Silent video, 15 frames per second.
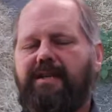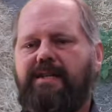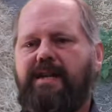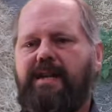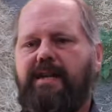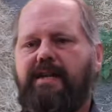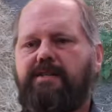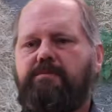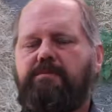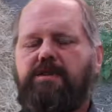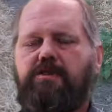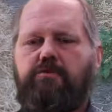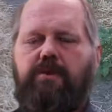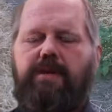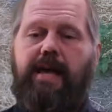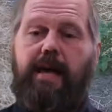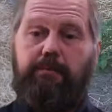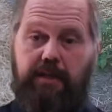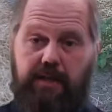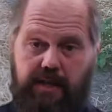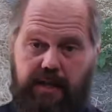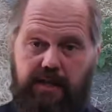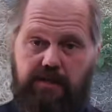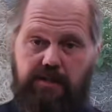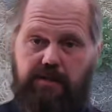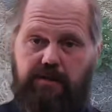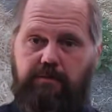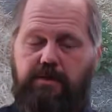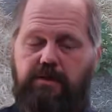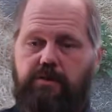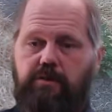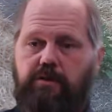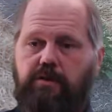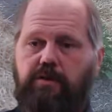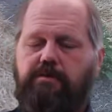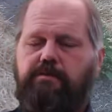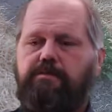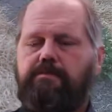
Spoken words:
days between application of manure